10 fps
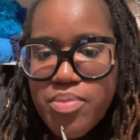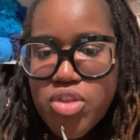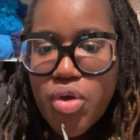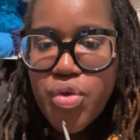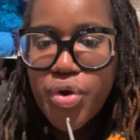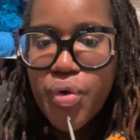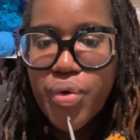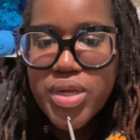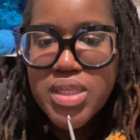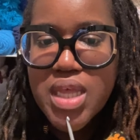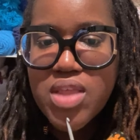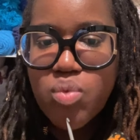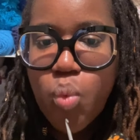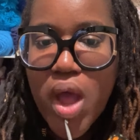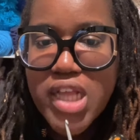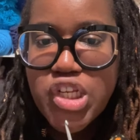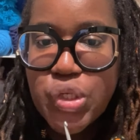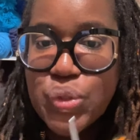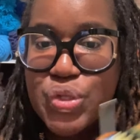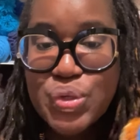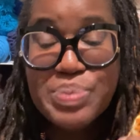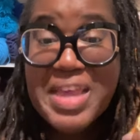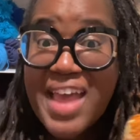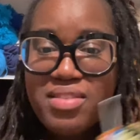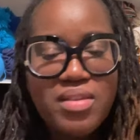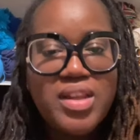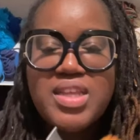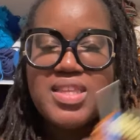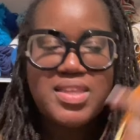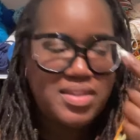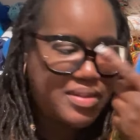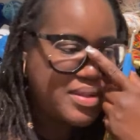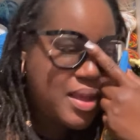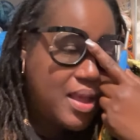So Unicorn says watch YouTube. Yes, listen.